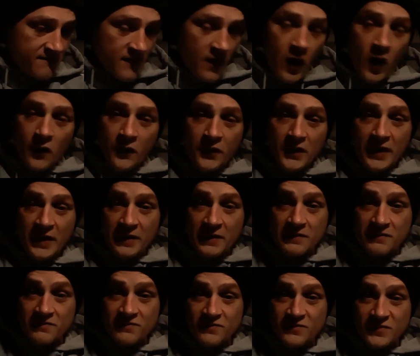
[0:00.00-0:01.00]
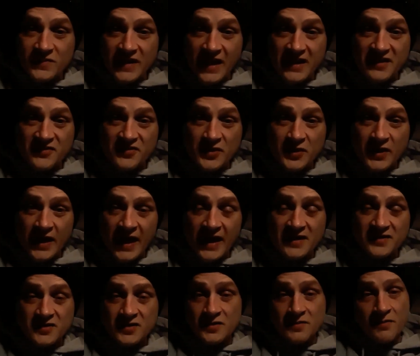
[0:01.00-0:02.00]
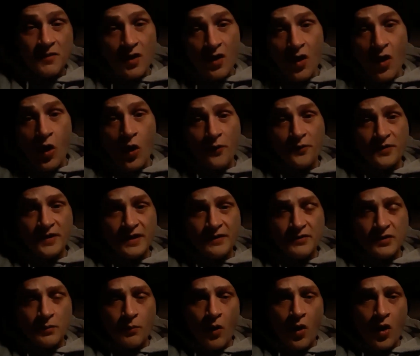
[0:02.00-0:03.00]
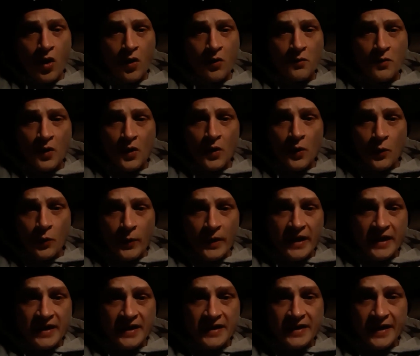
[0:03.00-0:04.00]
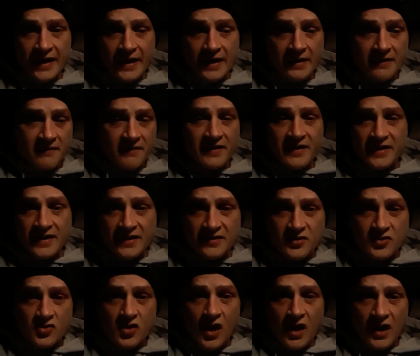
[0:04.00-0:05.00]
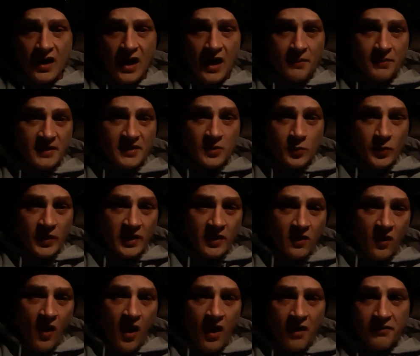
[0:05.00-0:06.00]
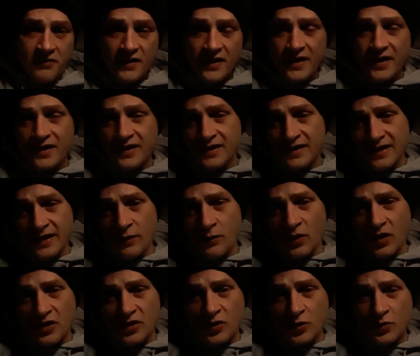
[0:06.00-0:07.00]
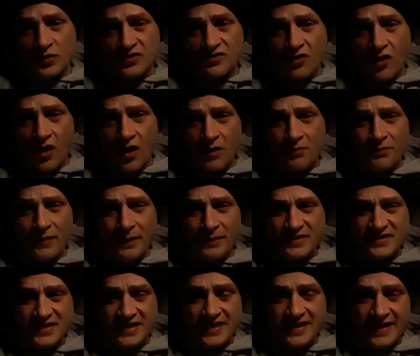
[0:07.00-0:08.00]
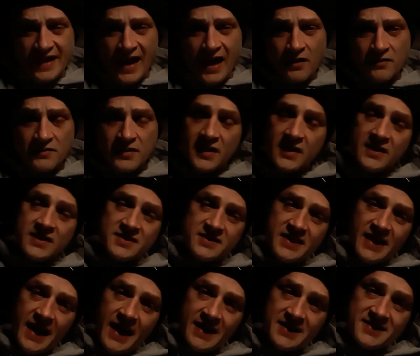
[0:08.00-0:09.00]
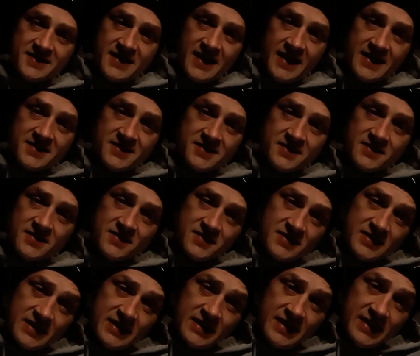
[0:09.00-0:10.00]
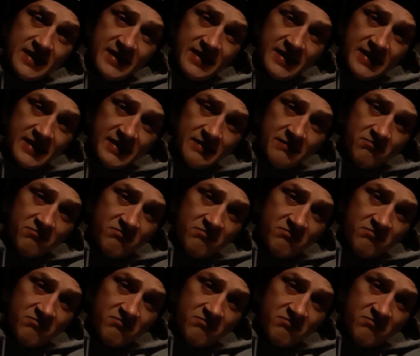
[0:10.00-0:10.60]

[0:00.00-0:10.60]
hopefully next few days, or hopefully even tomorrow, we can get the truck up, get the wheel off, get one of the new ones on, maybe sit it down, see how it sets, see